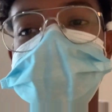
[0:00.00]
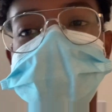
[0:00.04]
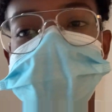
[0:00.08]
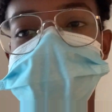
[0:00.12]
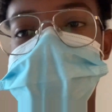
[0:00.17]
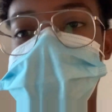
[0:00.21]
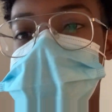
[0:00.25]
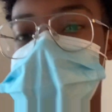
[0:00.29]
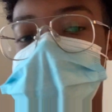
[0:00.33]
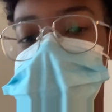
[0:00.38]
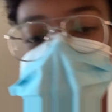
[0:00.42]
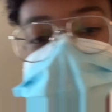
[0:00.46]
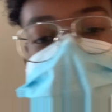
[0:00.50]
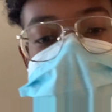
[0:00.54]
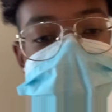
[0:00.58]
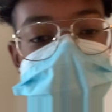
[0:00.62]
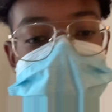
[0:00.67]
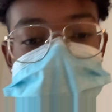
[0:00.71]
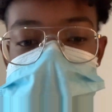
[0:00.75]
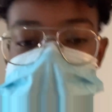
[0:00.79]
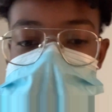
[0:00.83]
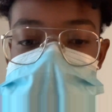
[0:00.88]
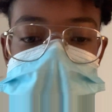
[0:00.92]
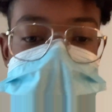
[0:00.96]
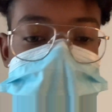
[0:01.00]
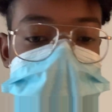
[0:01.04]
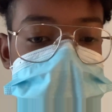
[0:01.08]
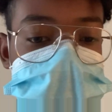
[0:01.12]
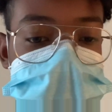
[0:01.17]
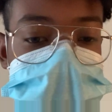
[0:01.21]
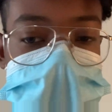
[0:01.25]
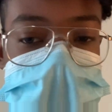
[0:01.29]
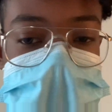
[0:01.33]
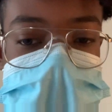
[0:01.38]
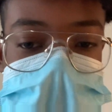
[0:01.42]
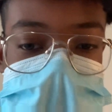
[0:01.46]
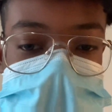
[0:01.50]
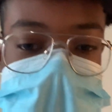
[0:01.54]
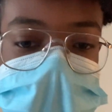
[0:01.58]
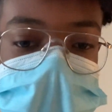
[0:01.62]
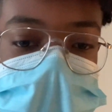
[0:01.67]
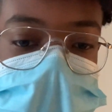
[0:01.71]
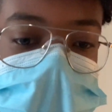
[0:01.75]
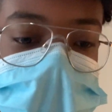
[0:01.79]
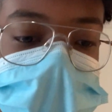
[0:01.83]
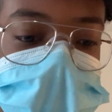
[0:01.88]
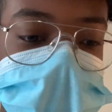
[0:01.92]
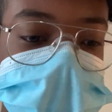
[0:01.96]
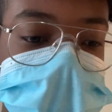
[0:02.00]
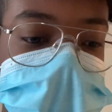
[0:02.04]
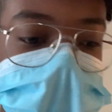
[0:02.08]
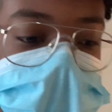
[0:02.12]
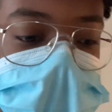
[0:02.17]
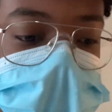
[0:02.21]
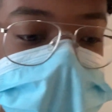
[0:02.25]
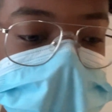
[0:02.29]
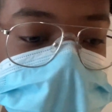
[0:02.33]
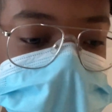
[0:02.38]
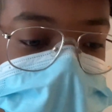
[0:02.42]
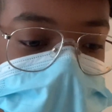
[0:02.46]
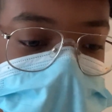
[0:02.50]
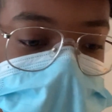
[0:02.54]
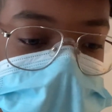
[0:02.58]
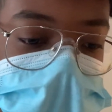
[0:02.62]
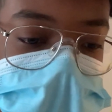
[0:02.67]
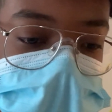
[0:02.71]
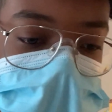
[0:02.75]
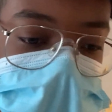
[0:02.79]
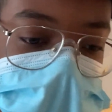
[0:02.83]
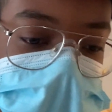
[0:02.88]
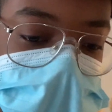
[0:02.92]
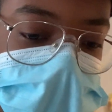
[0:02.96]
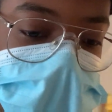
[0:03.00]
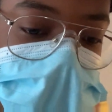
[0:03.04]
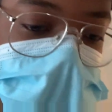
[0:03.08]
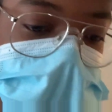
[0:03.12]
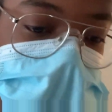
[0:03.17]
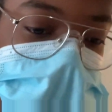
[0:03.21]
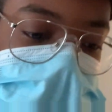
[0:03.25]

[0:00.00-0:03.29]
Bro, they out here scamming people, bro.